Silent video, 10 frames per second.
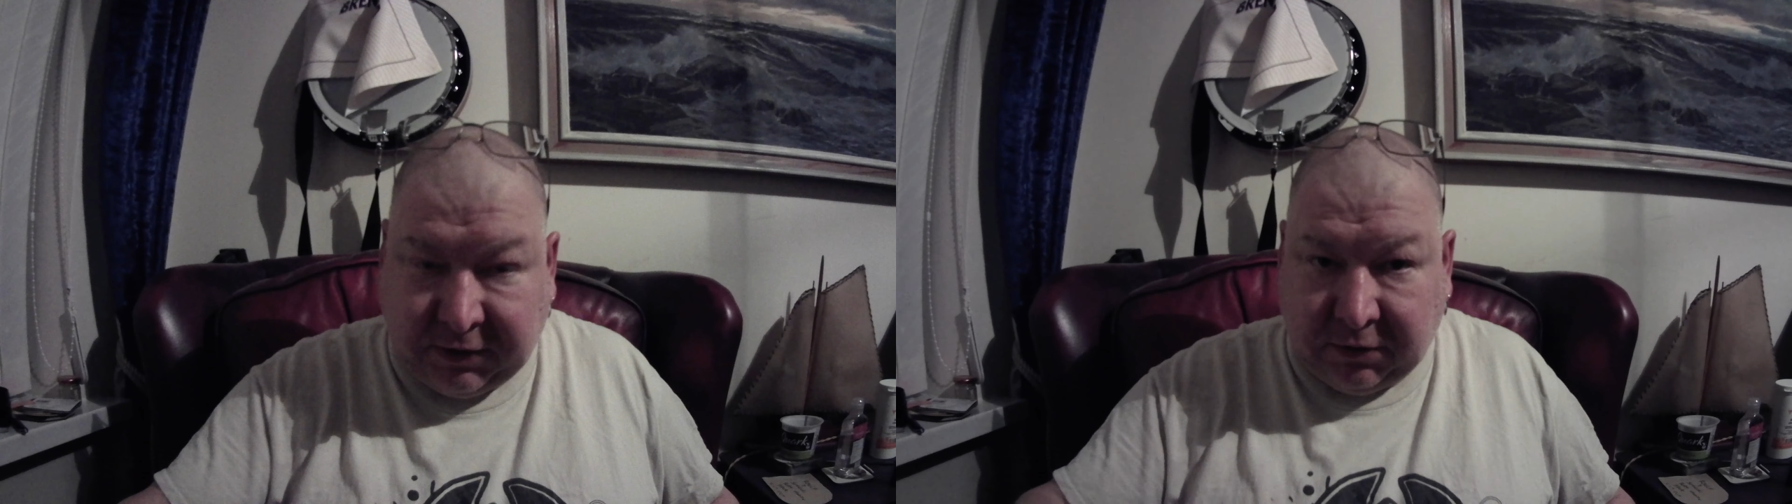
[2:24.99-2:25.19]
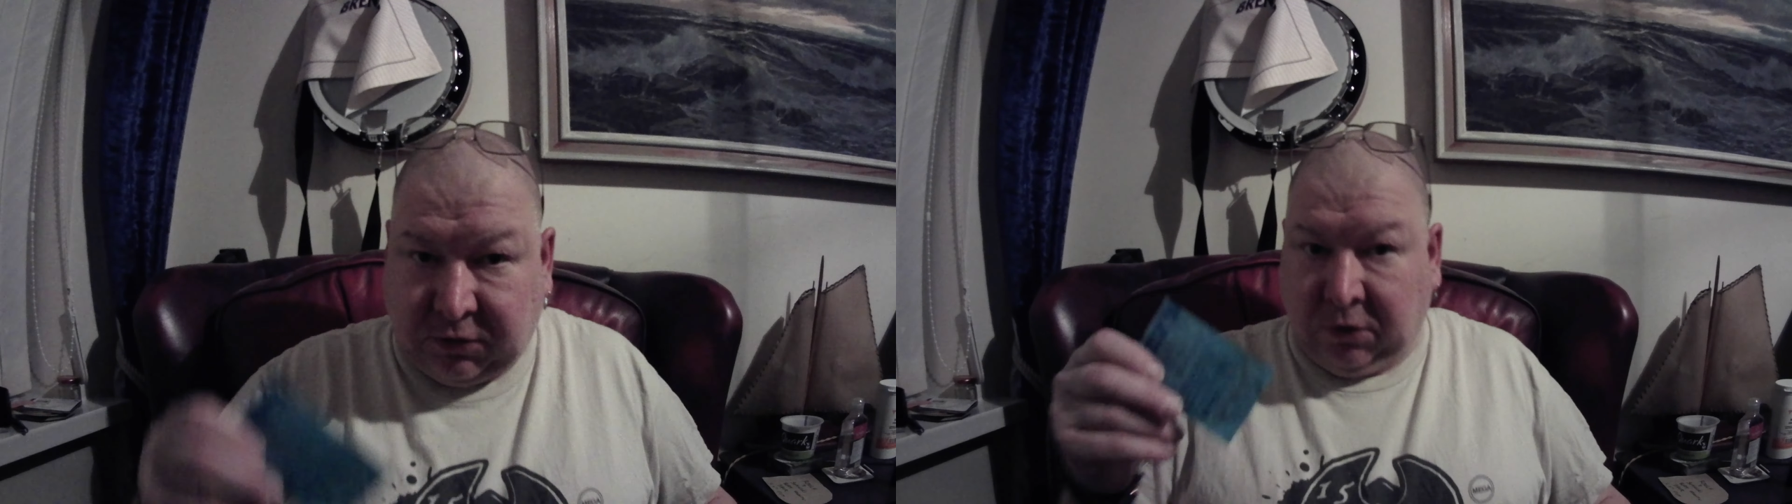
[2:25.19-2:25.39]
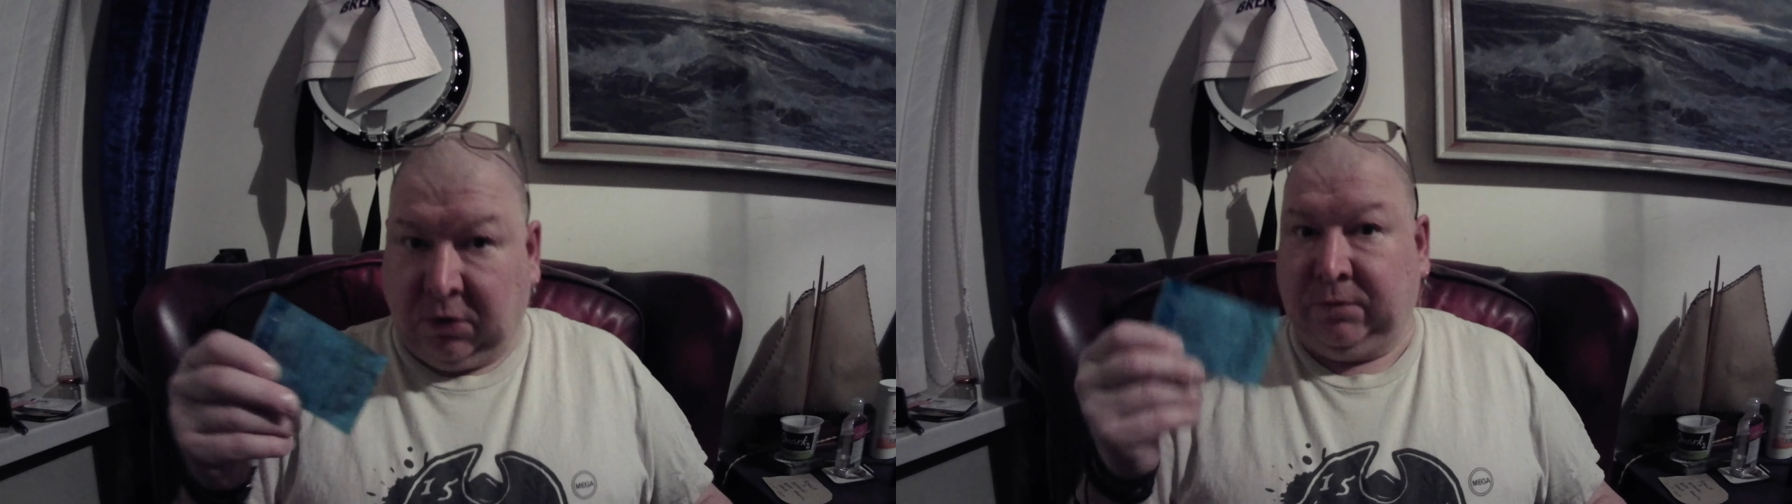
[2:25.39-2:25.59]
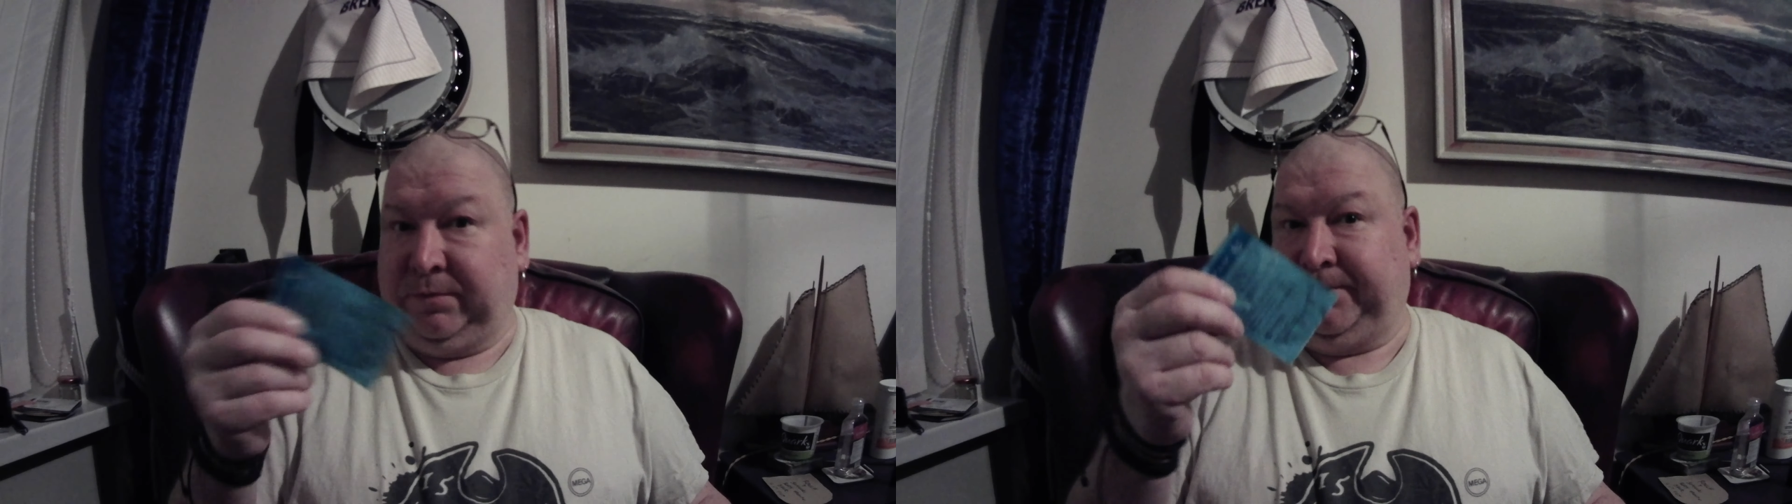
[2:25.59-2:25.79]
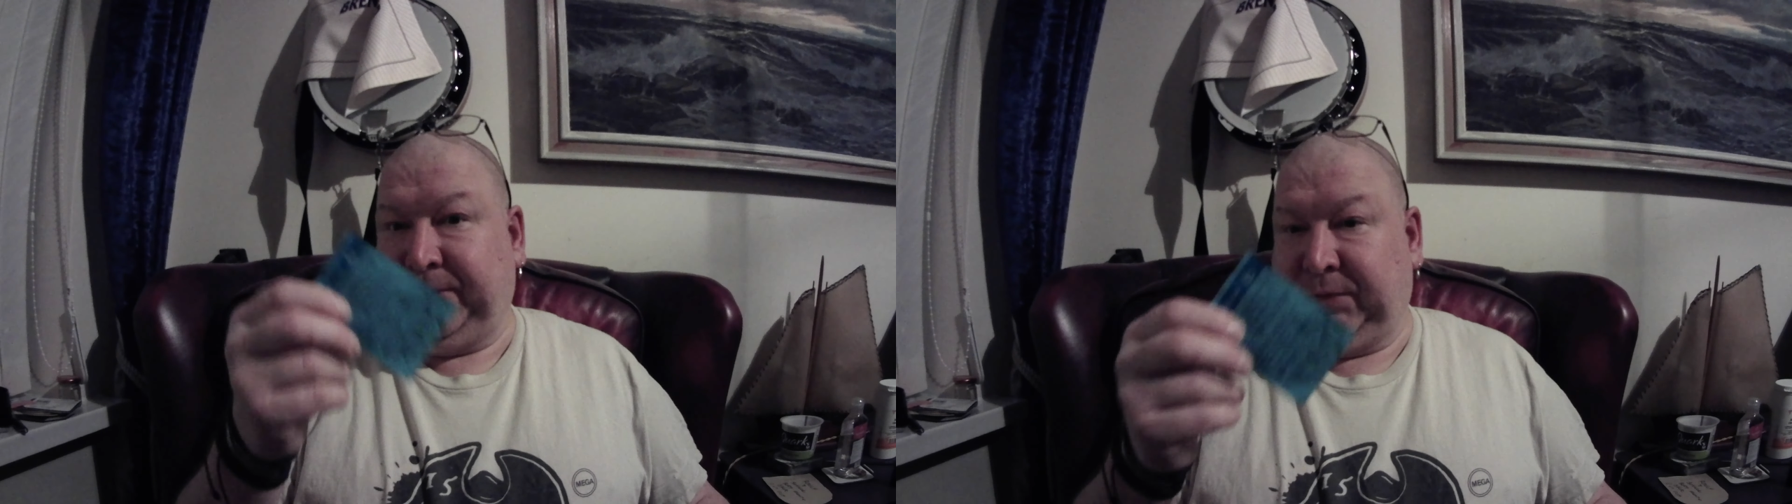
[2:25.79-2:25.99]
So,
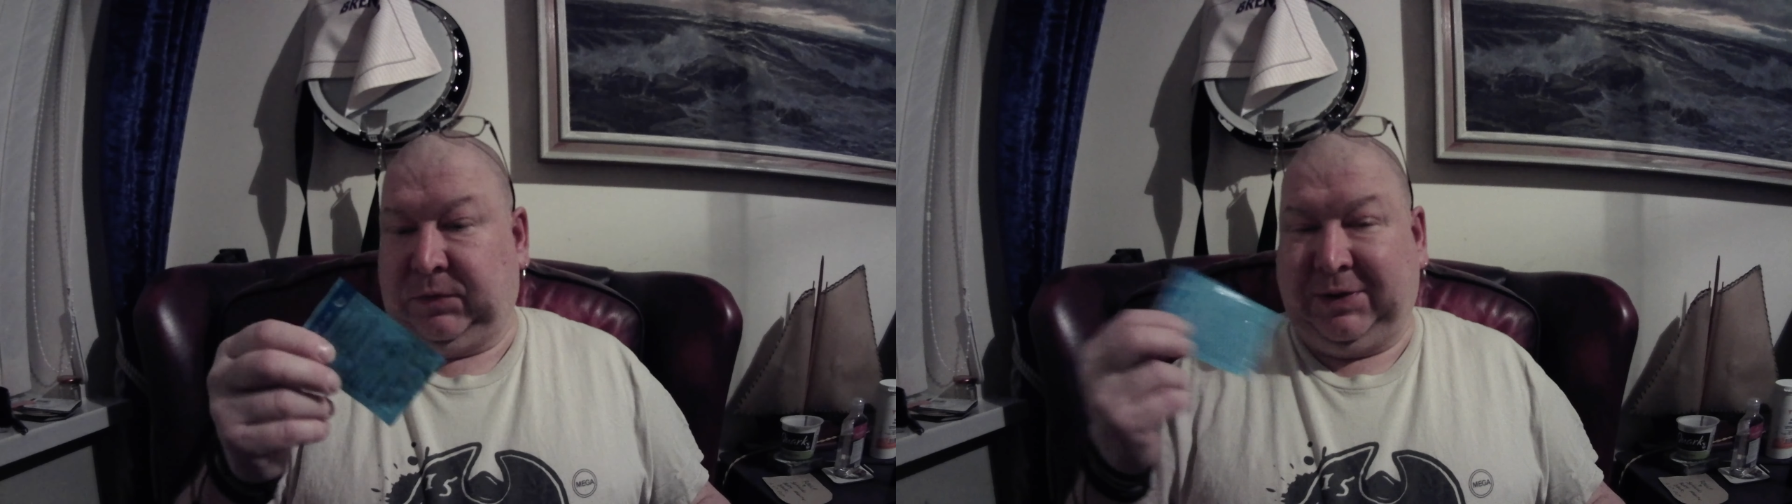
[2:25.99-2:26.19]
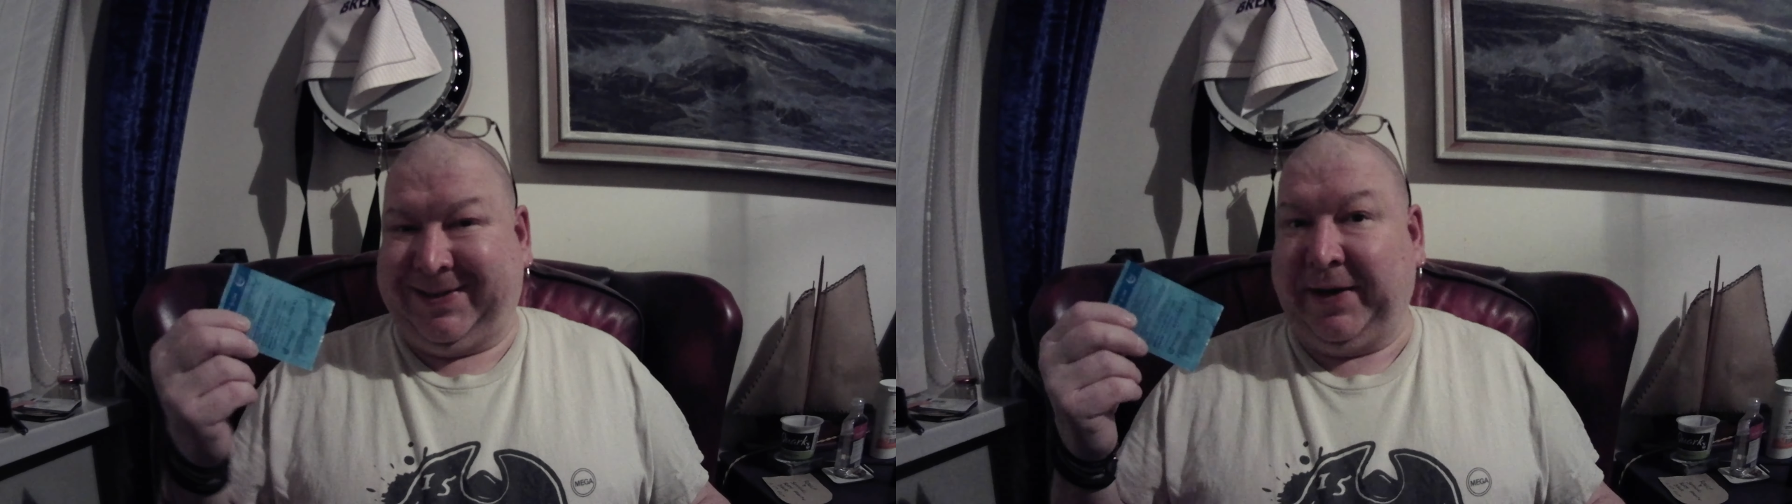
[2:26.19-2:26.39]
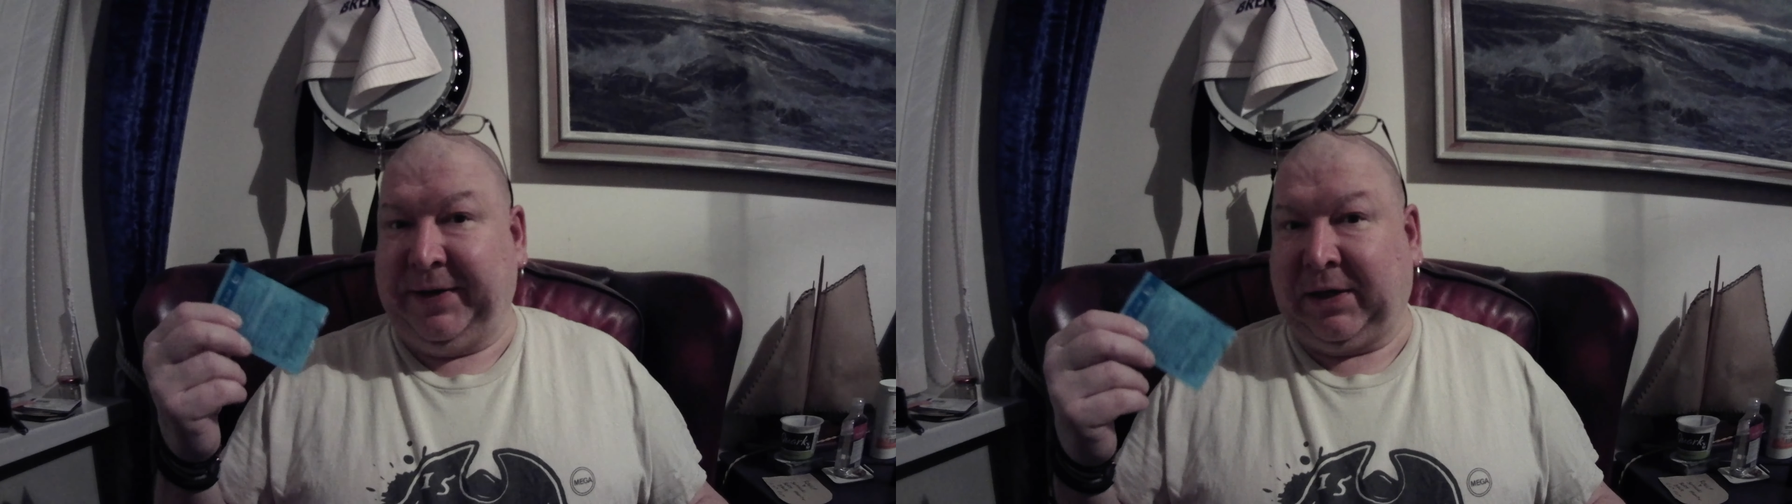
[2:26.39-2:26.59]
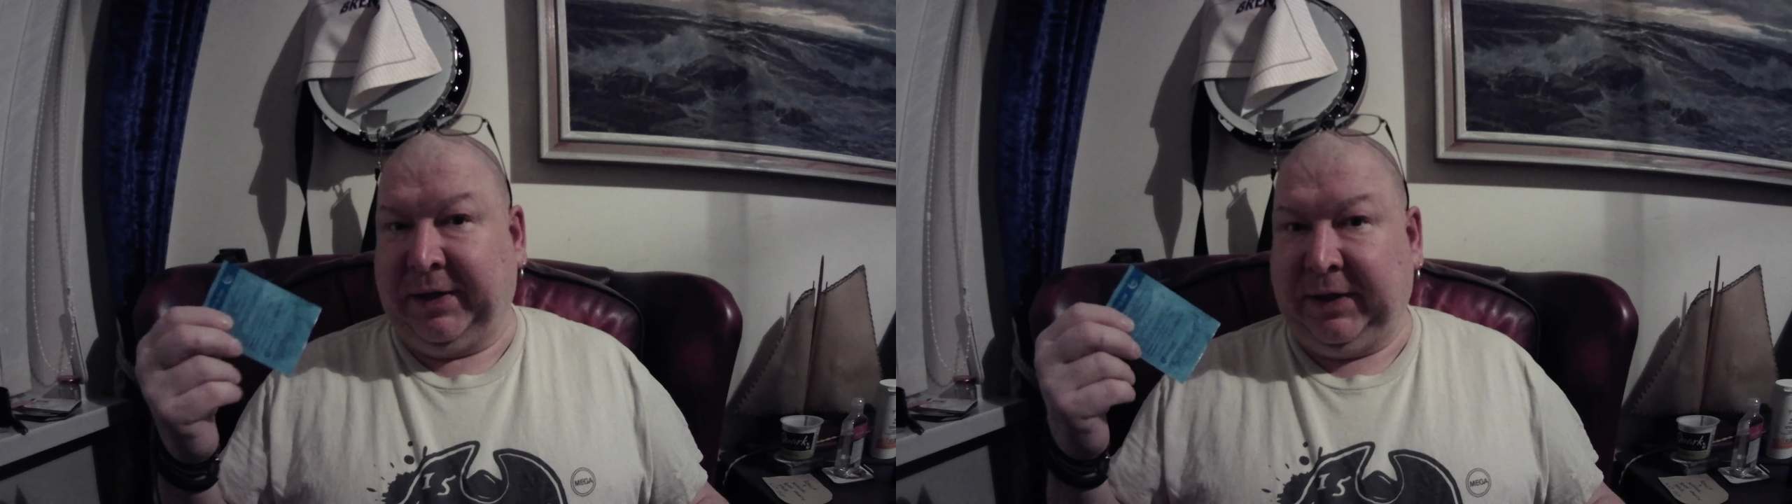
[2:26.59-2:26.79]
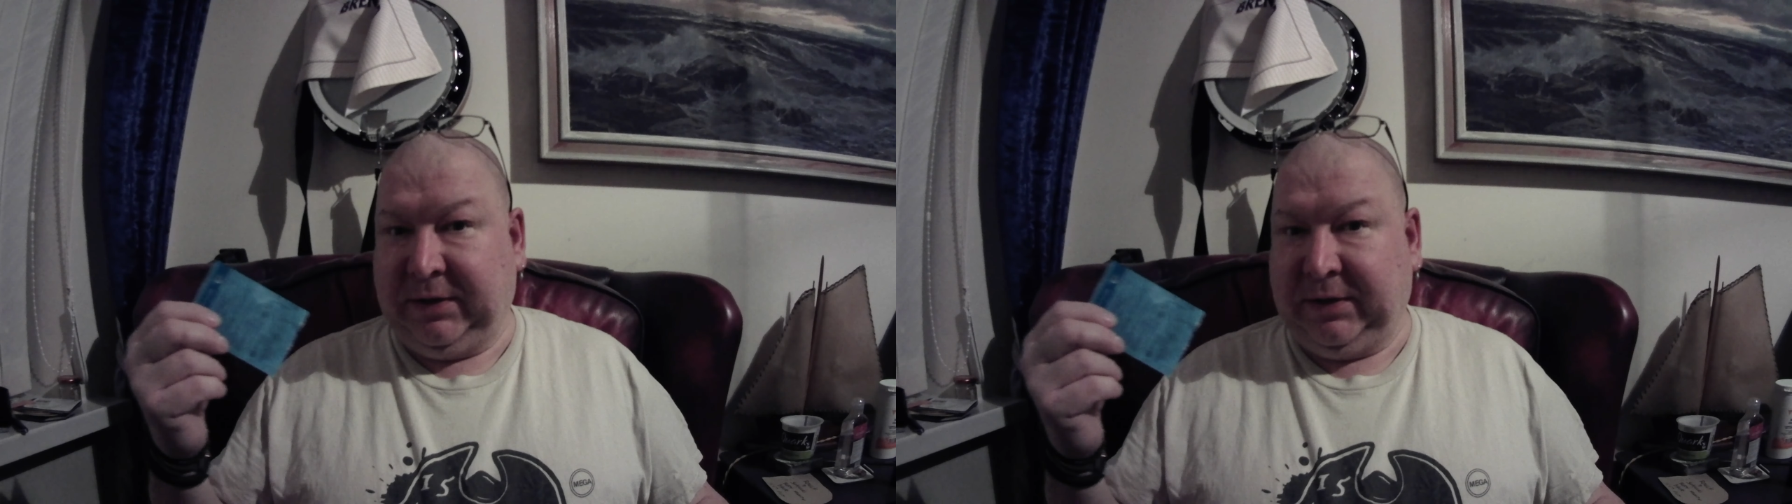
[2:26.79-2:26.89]
technically,